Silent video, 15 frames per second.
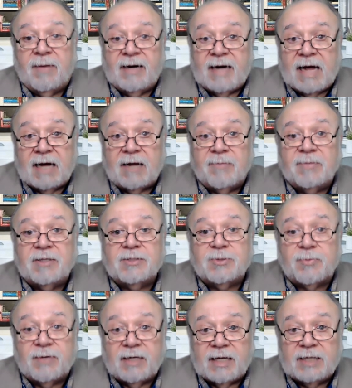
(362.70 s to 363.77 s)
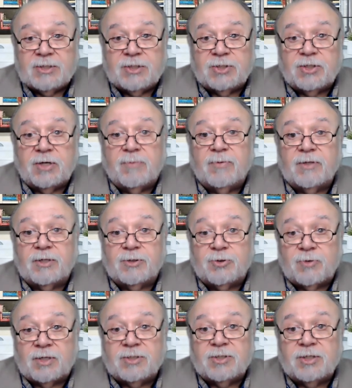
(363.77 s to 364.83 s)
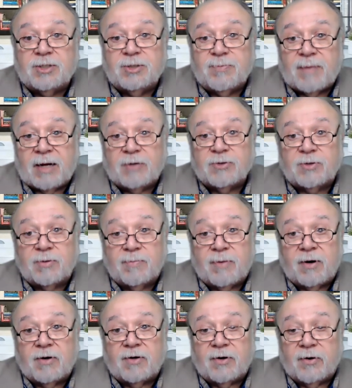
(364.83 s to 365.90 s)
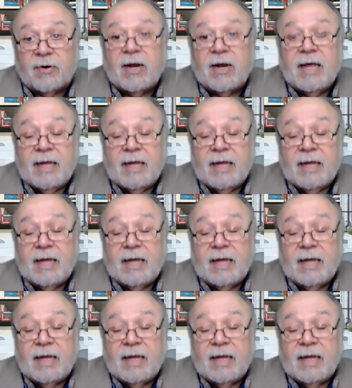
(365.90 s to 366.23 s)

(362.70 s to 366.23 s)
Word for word: monogamous relationship with a trusted spouse or partner